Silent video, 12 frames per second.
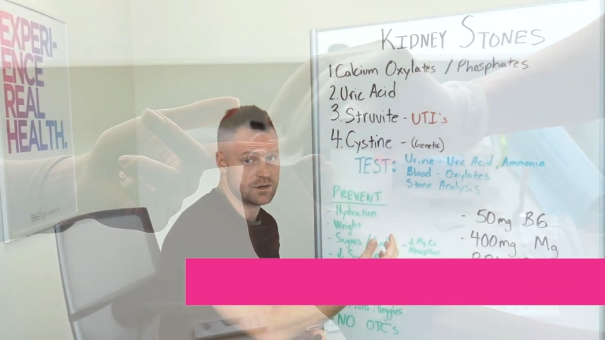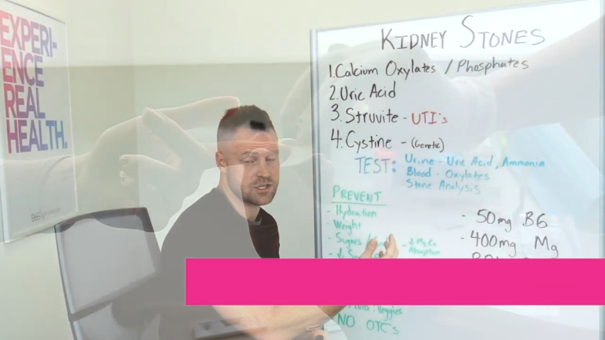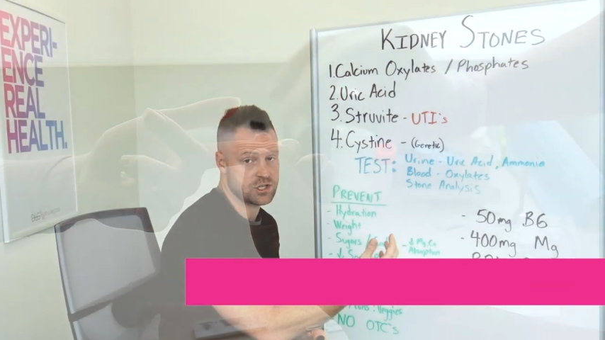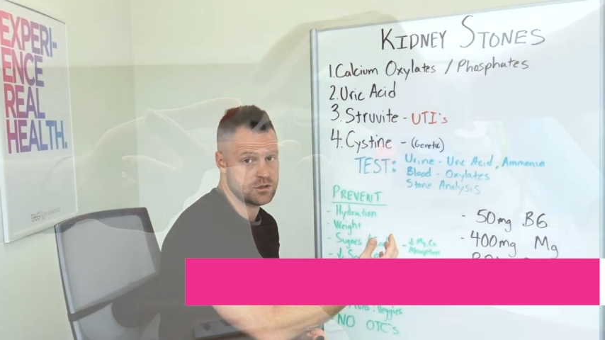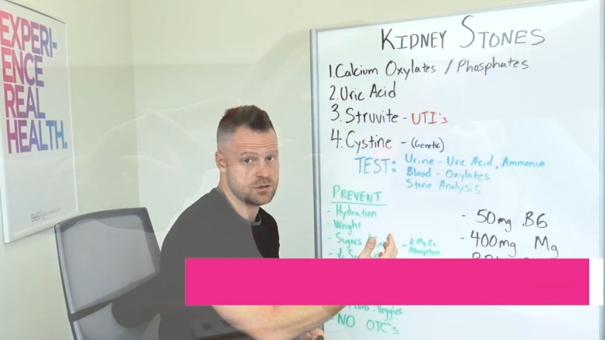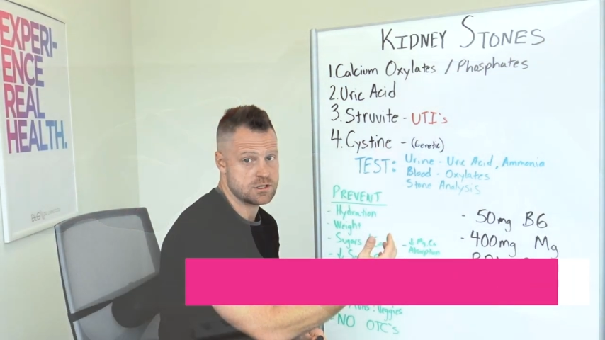
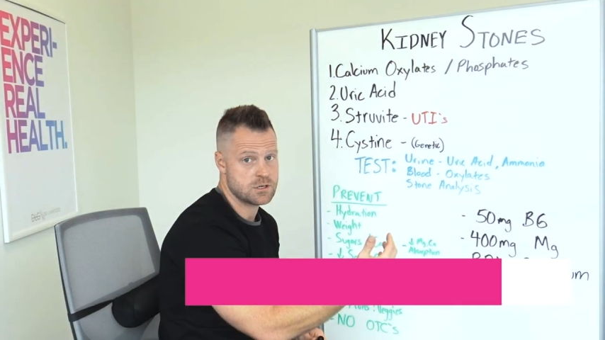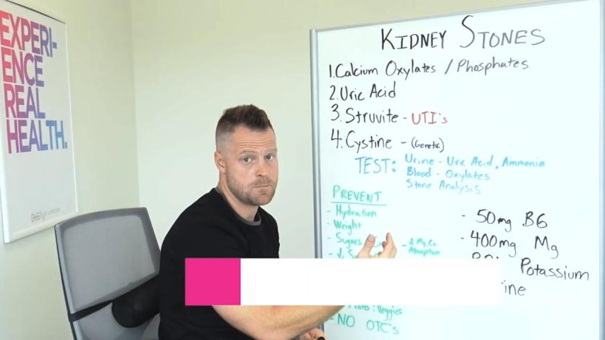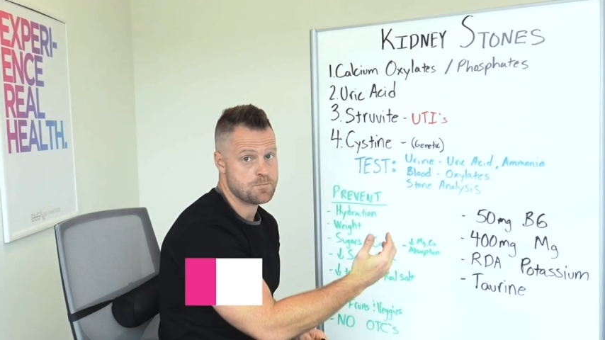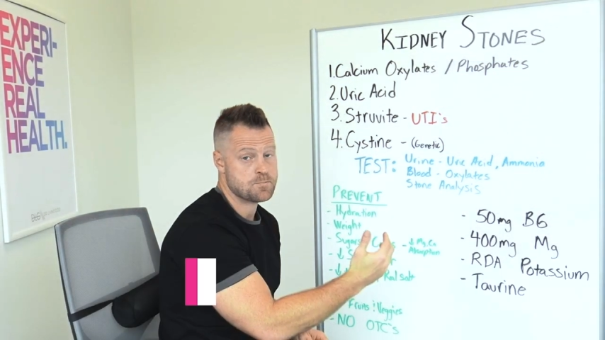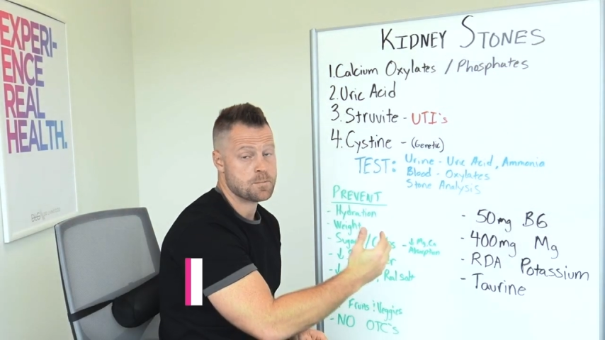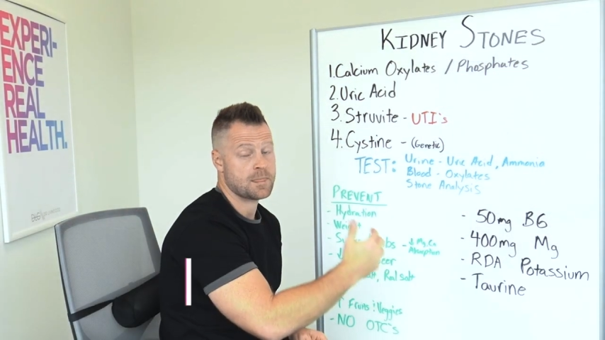issues,
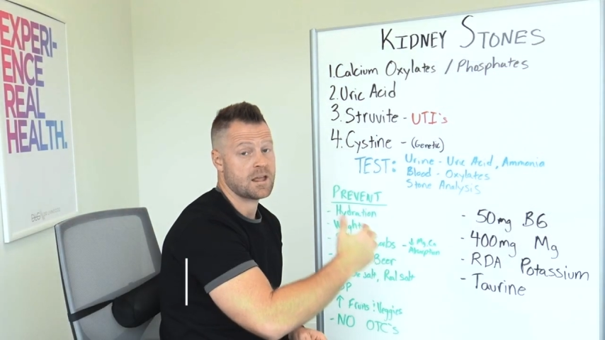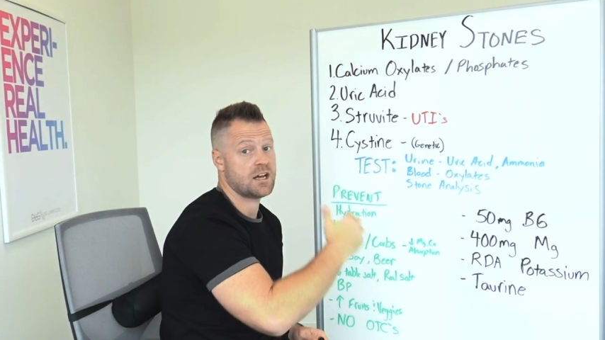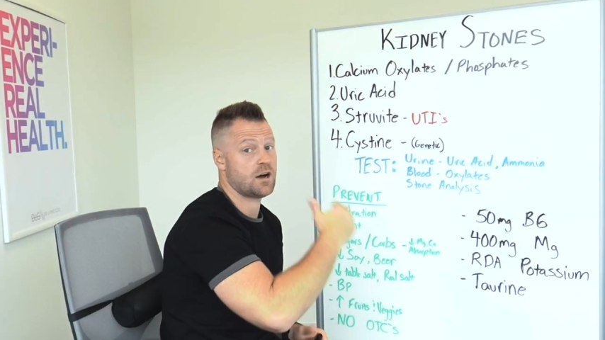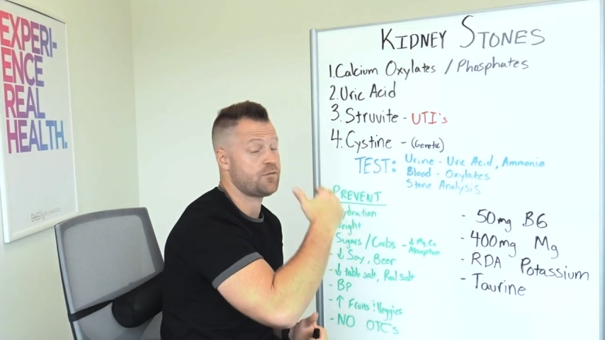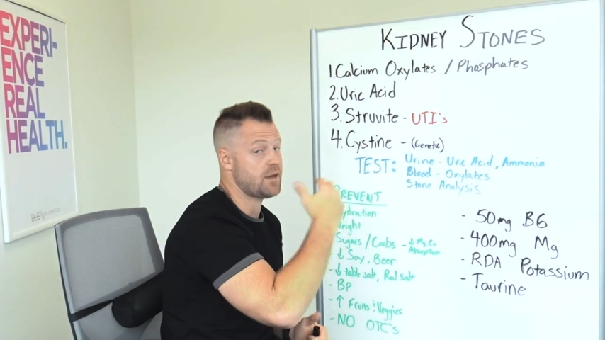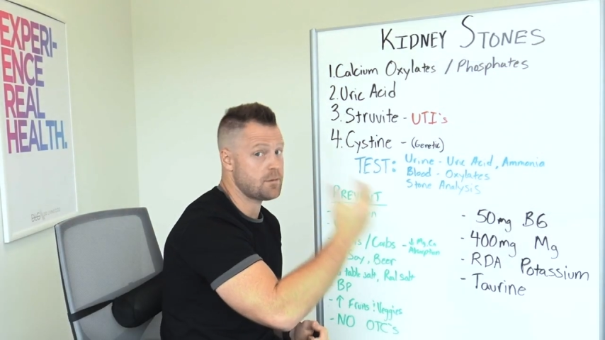
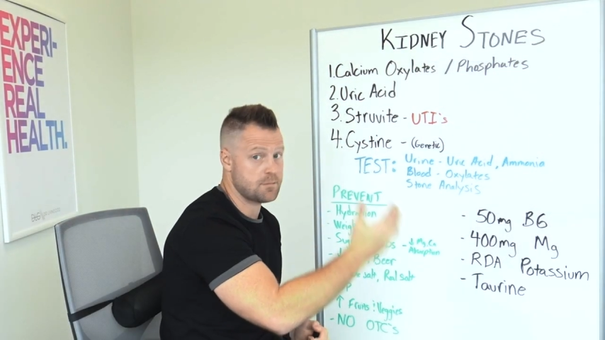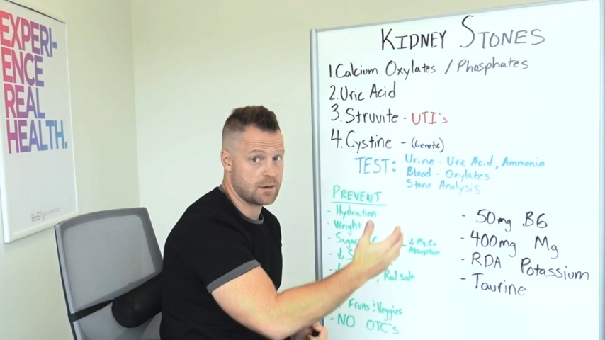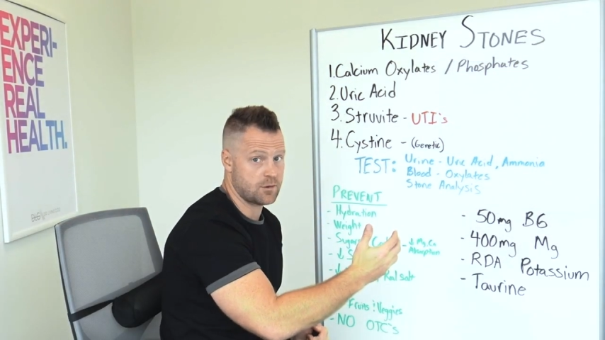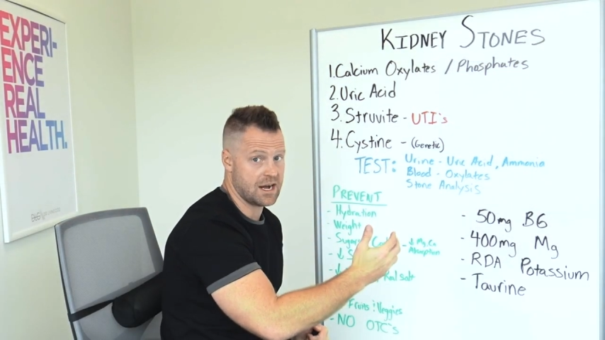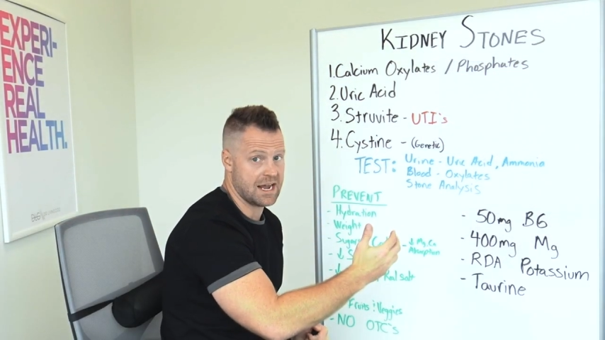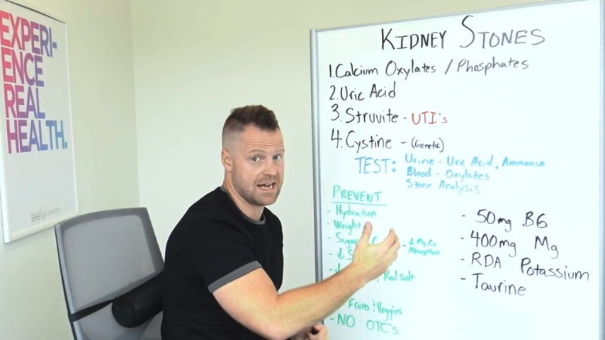a family
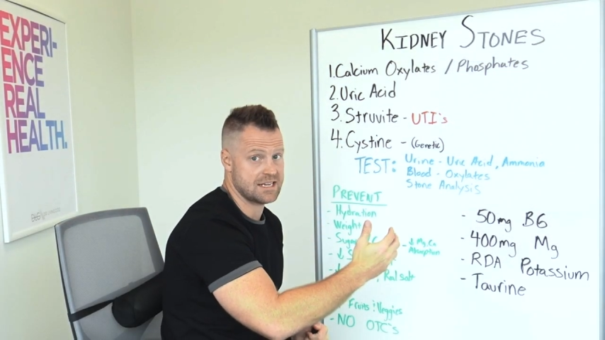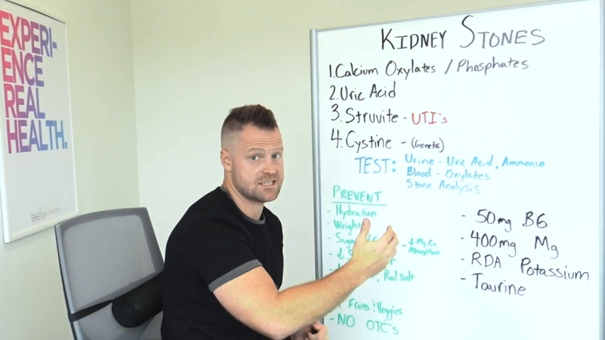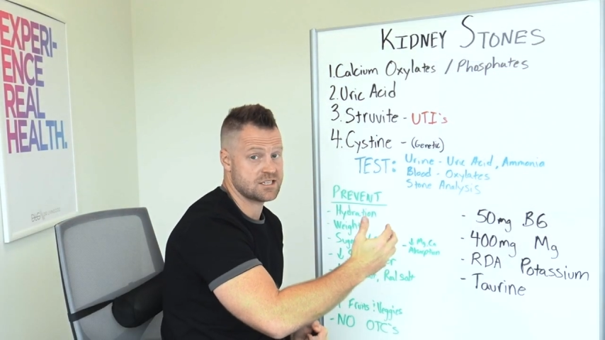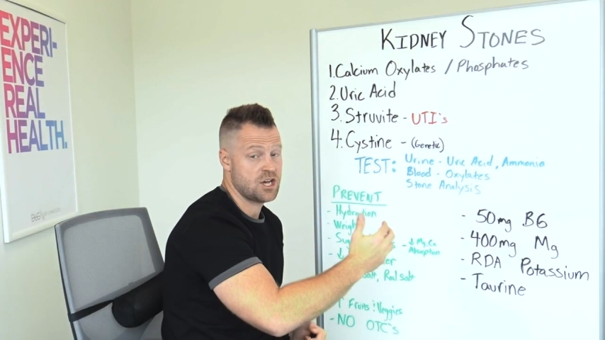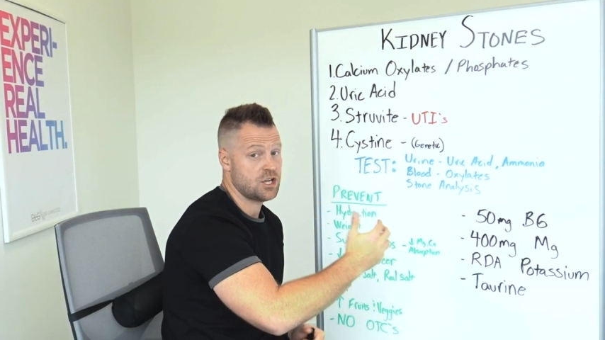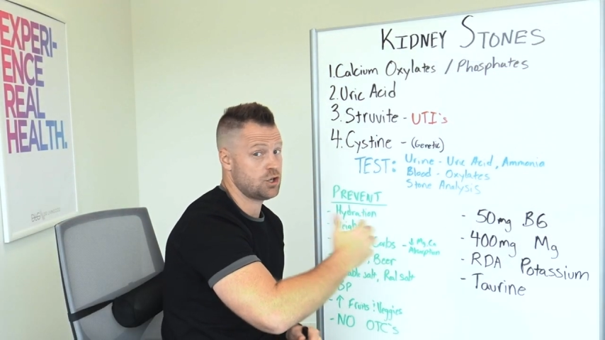member
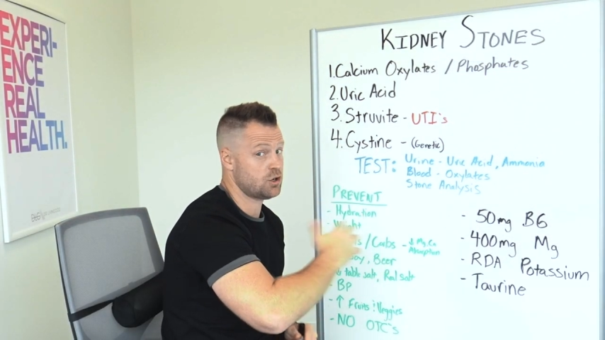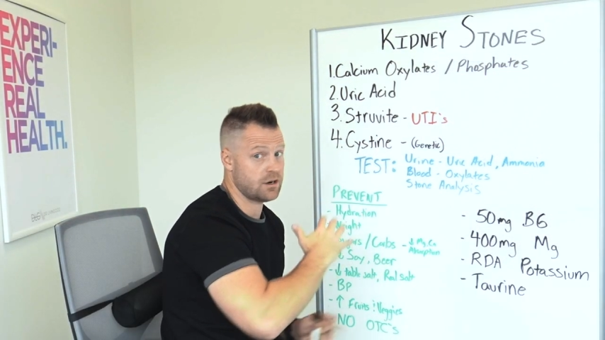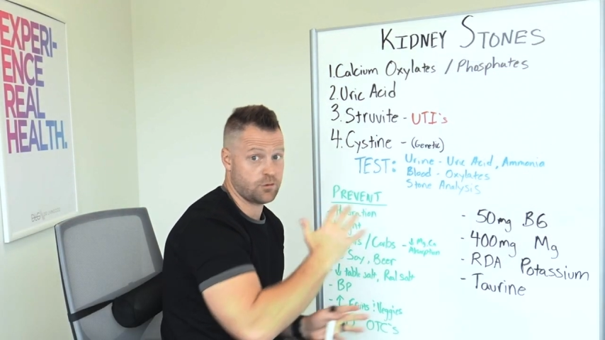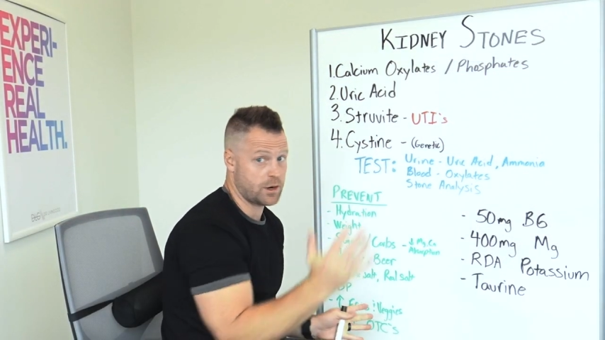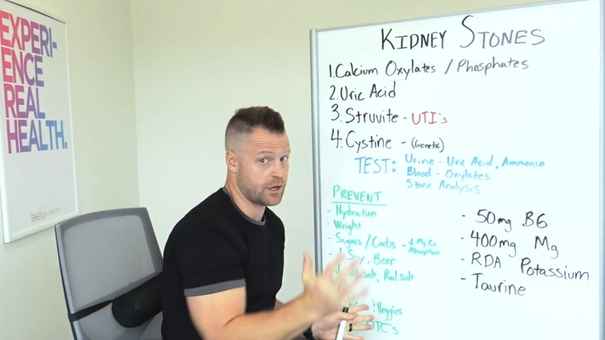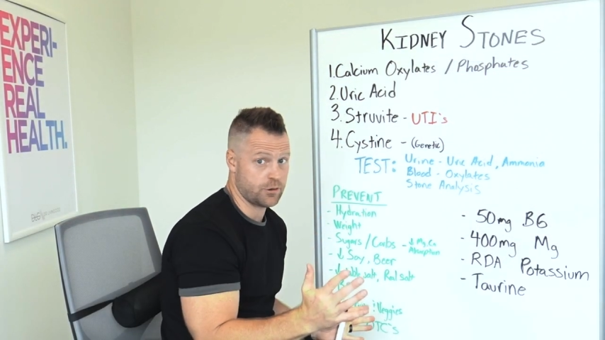has, you don't
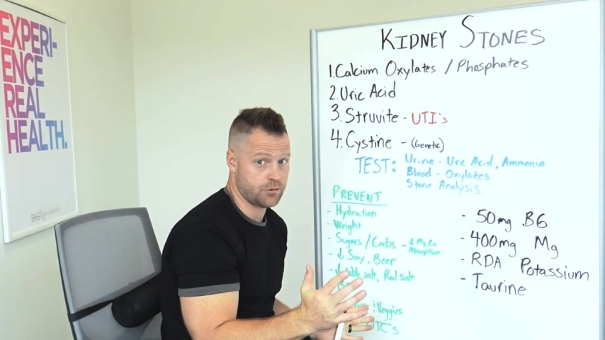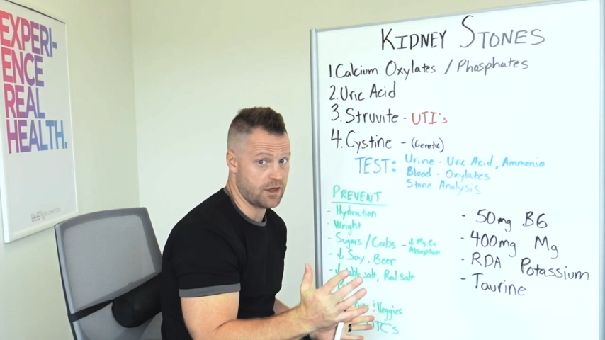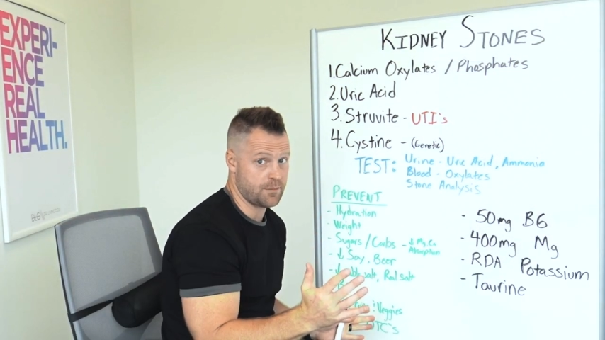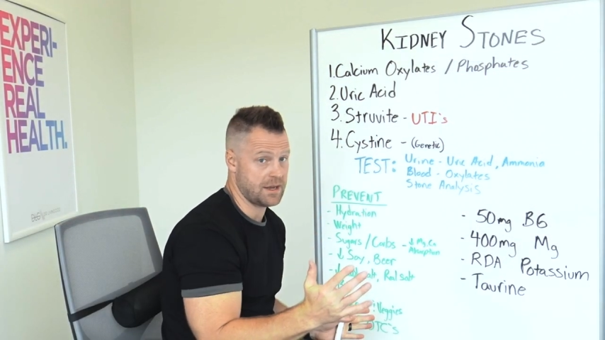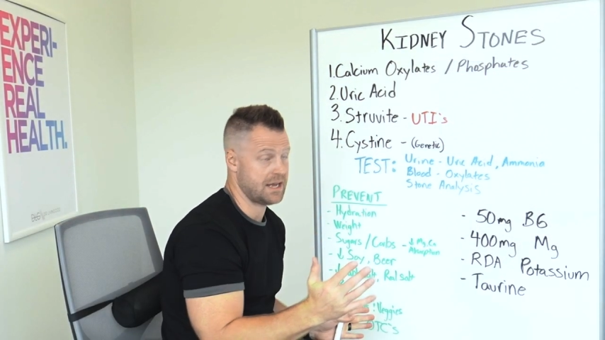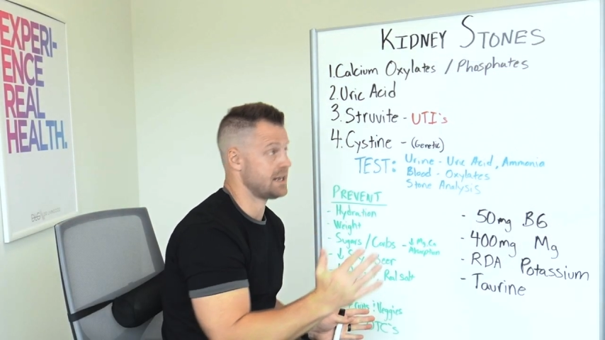ever want to go through
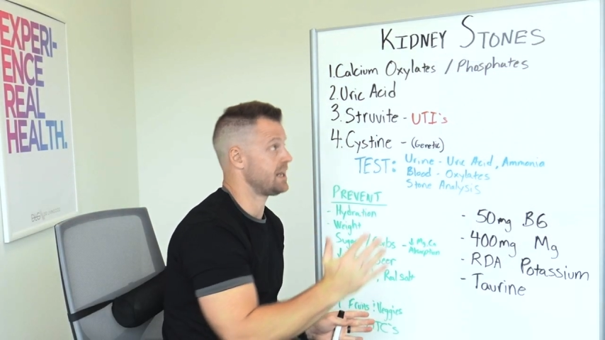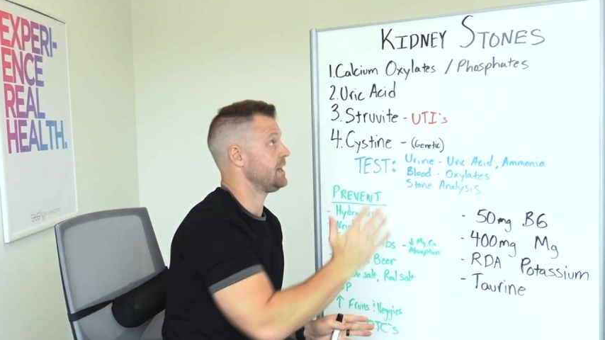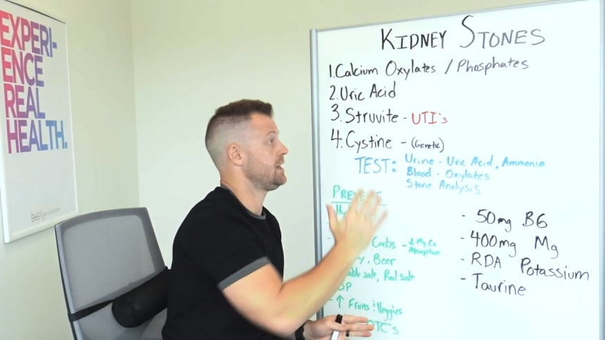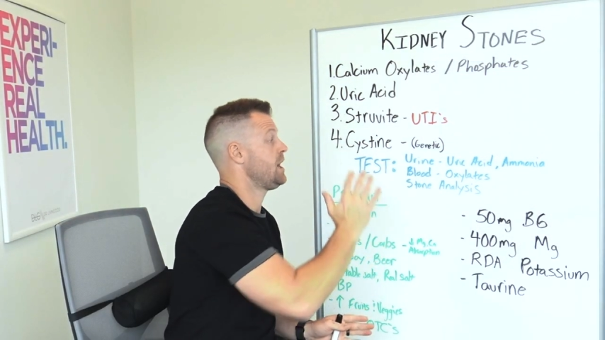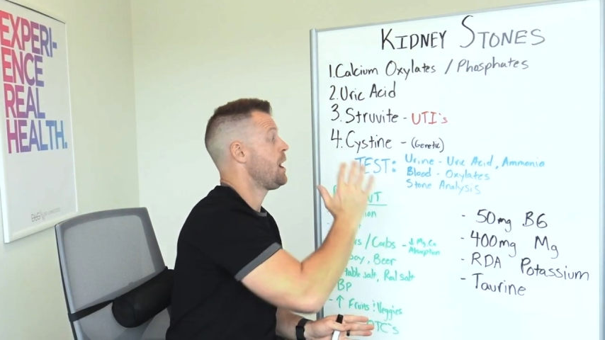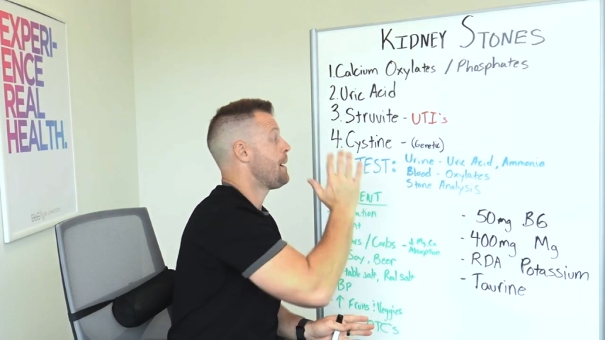that pain again,